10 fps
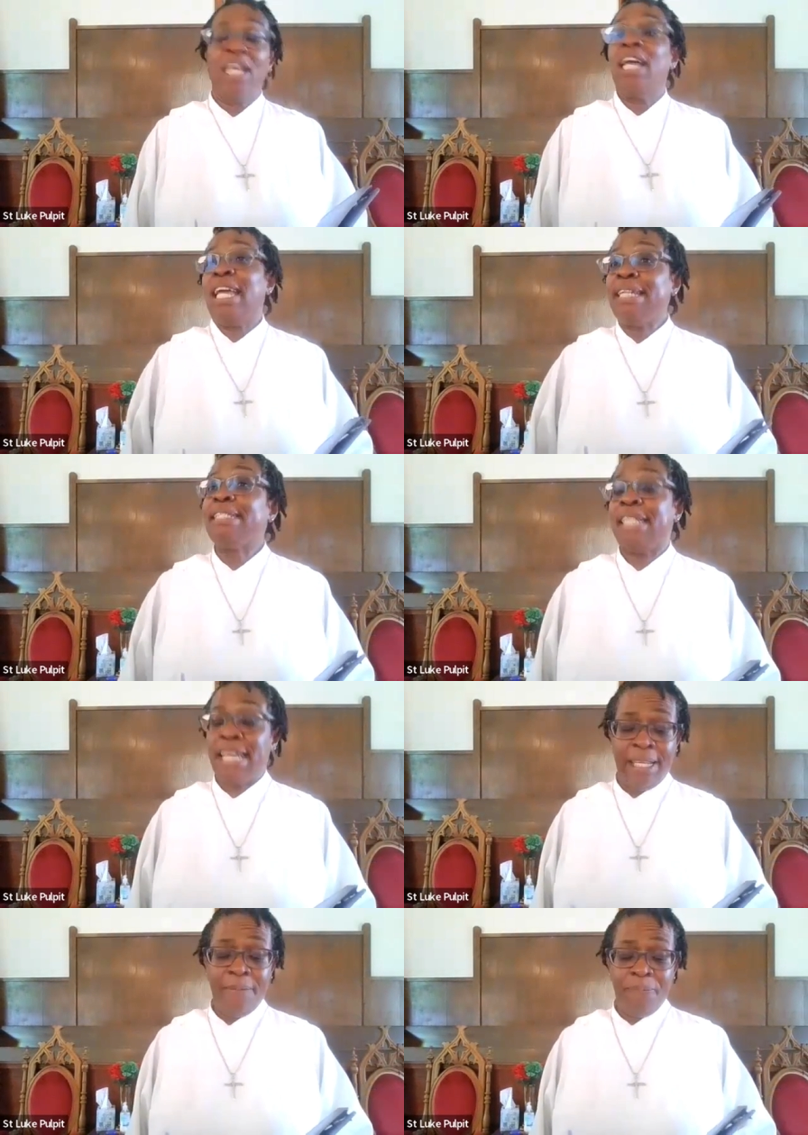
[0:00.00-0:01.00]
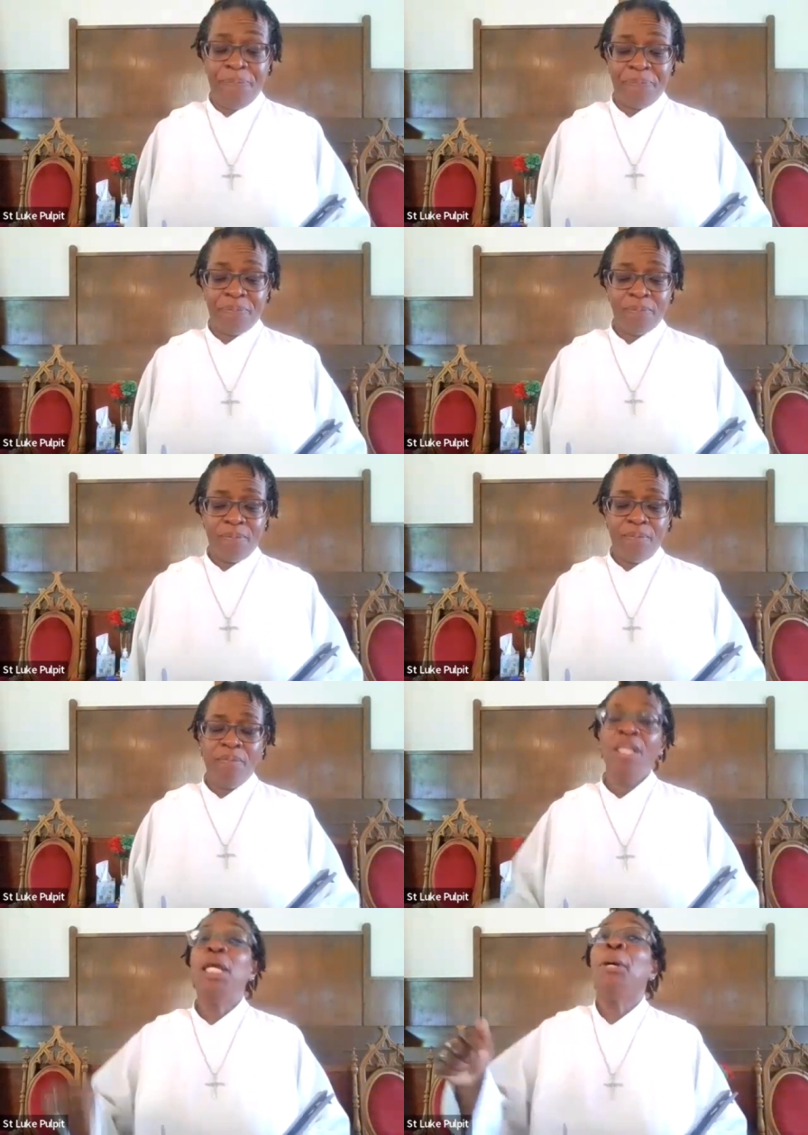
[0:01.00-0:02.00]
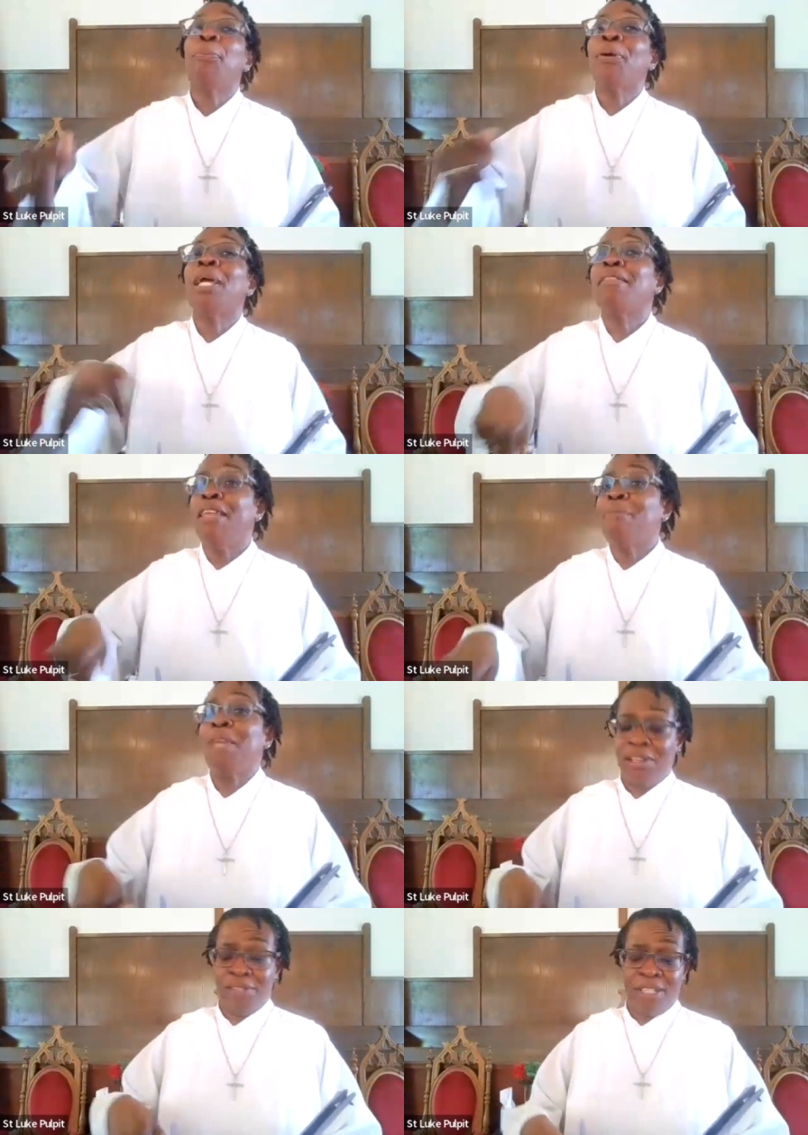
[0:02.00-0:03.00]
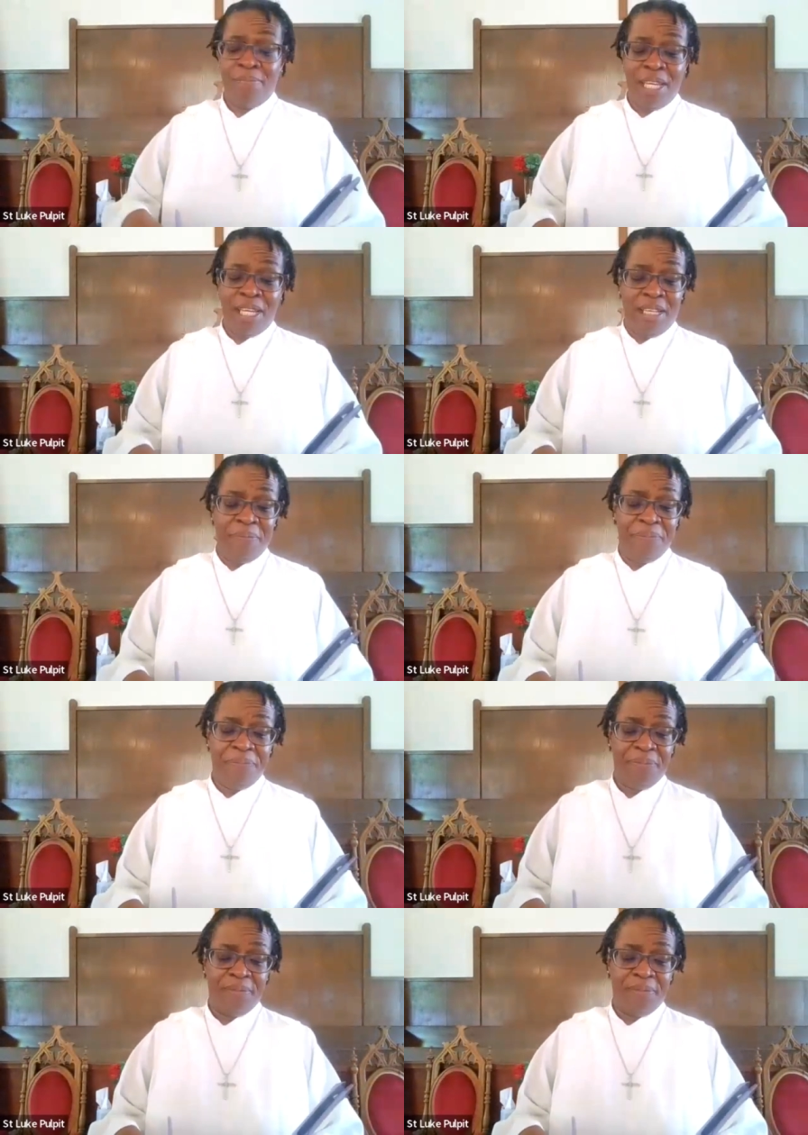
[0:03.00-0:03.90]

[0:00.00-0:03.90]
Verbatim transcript: He said, Bring them here to me.